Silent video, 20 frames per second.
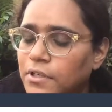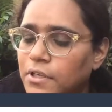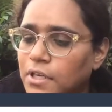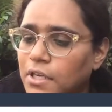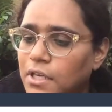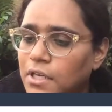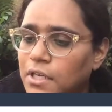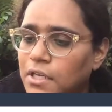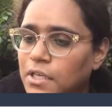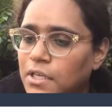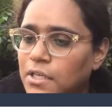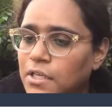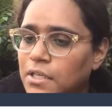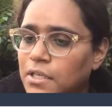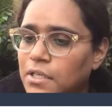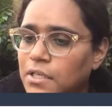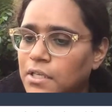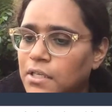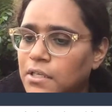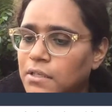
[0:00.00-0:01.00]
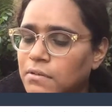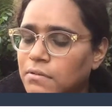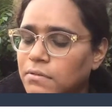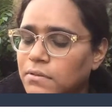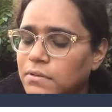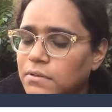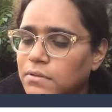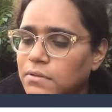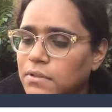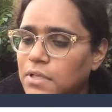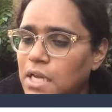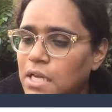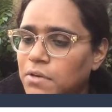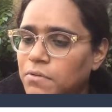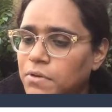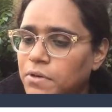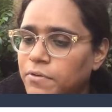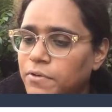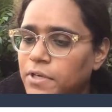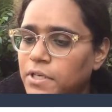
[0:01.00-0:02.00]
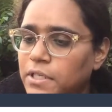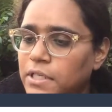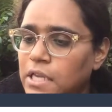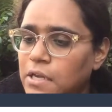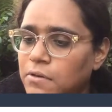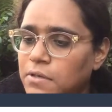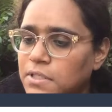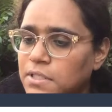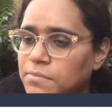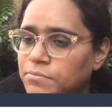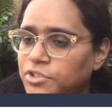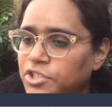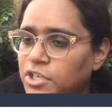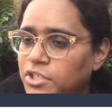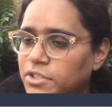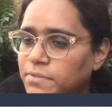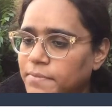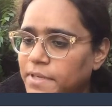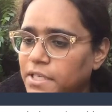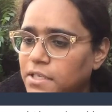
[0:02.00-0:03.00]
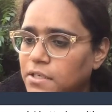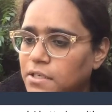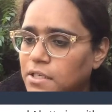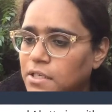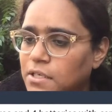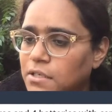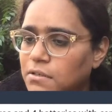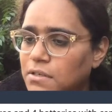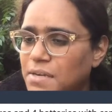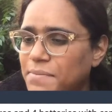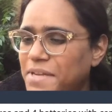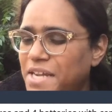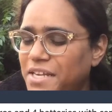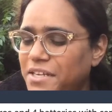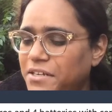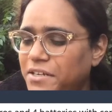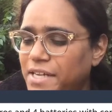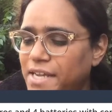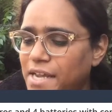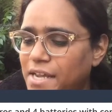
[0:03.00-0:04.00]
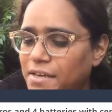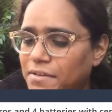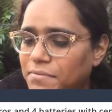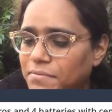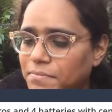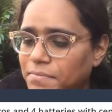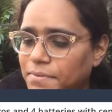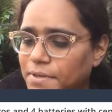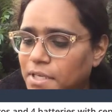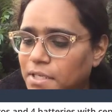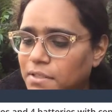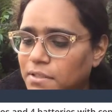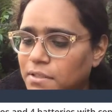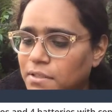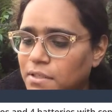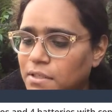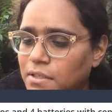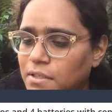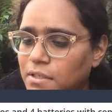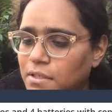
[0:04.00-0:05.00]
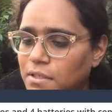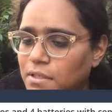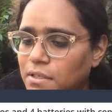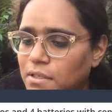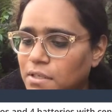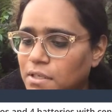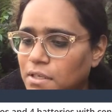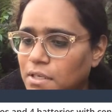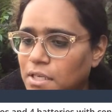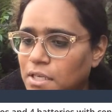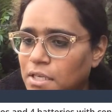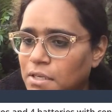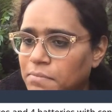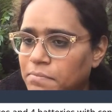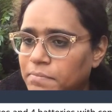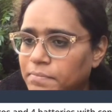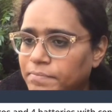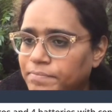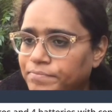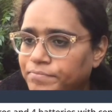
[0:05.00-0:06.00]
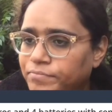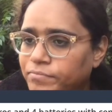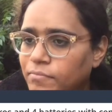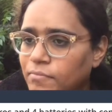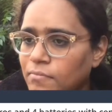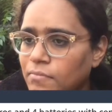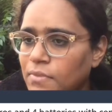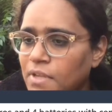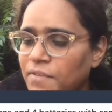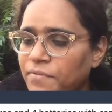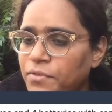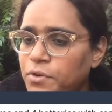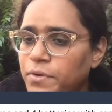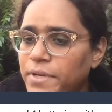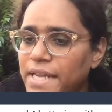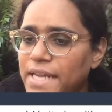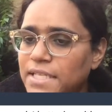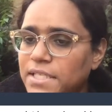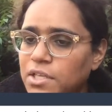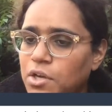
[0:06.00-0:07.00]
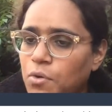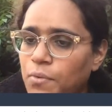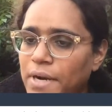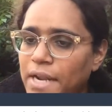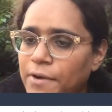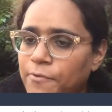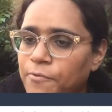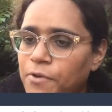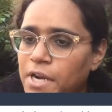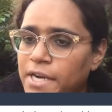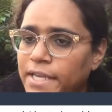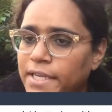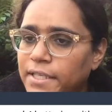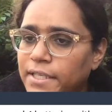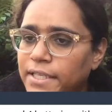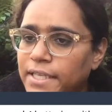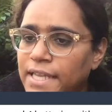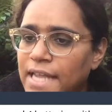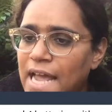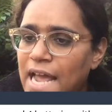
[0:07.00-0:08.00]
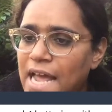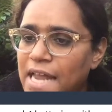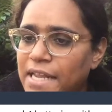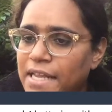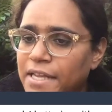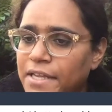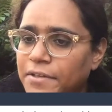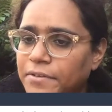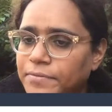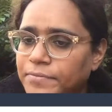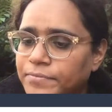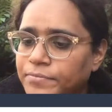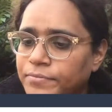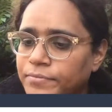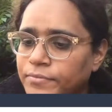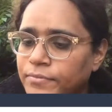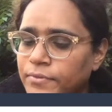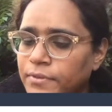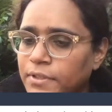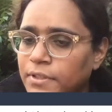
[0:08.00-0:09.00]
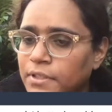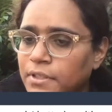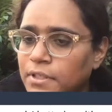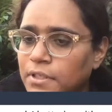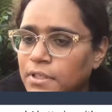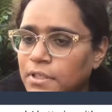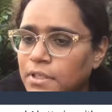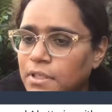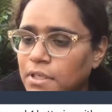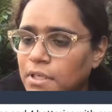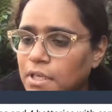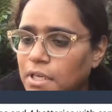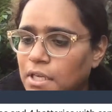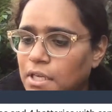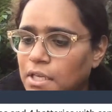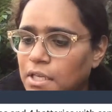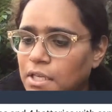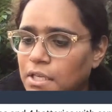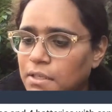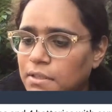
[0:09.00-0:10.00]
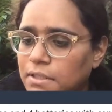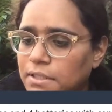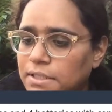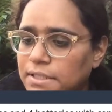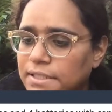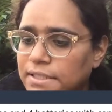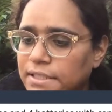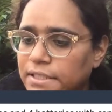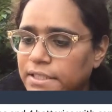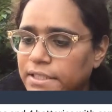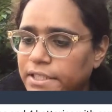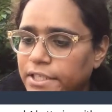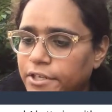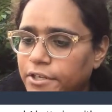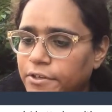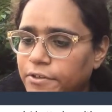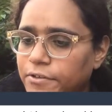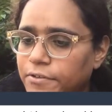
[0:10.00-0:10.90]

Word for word: uh, I don't want to run it now because I'm charging my car I mean I can but um, a few days ago when I run it it had a uh, let's see here,